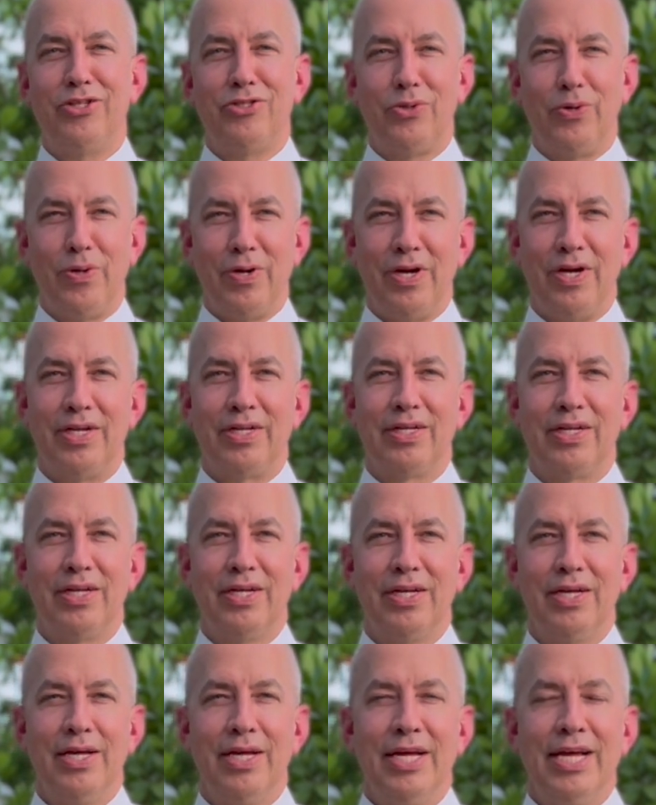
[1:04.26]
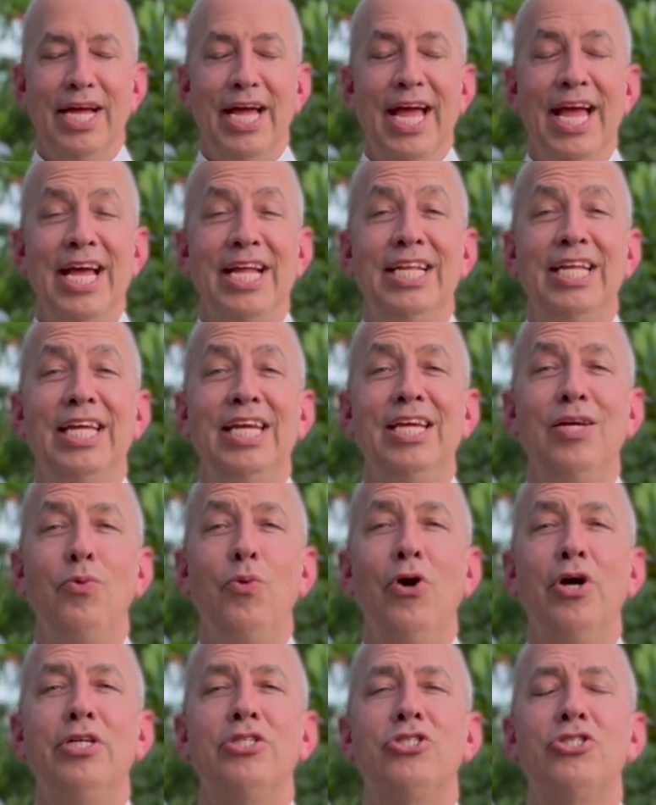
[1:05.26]
the Torah. And he
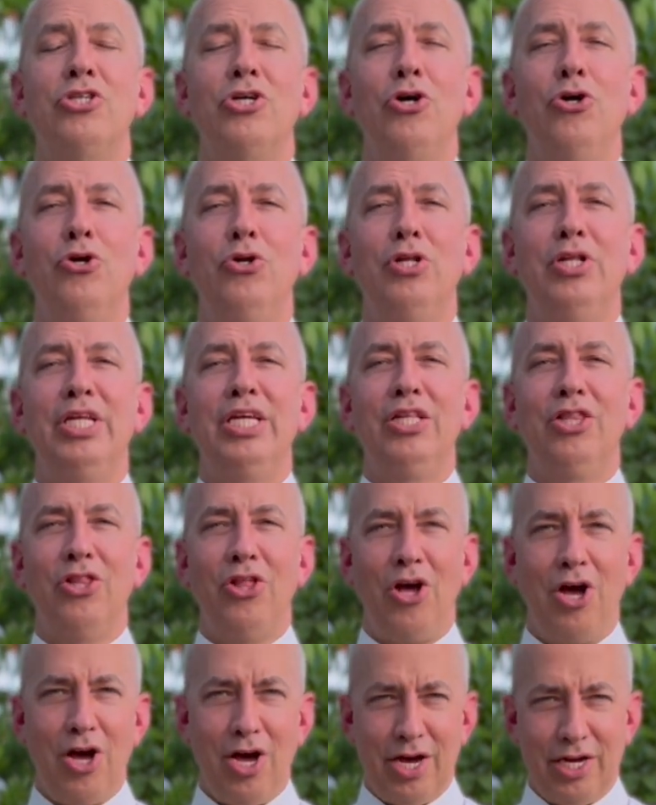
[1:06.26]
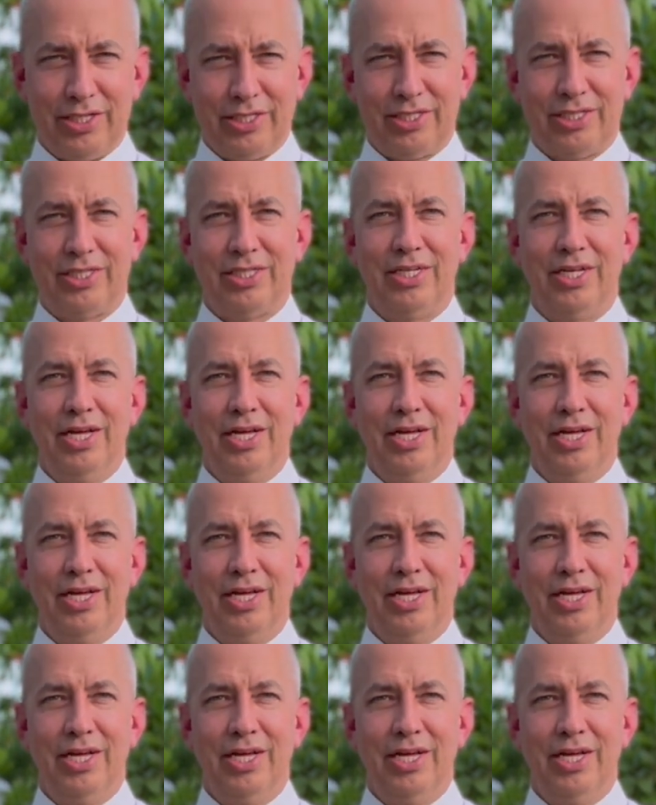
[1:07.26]
was totally lost.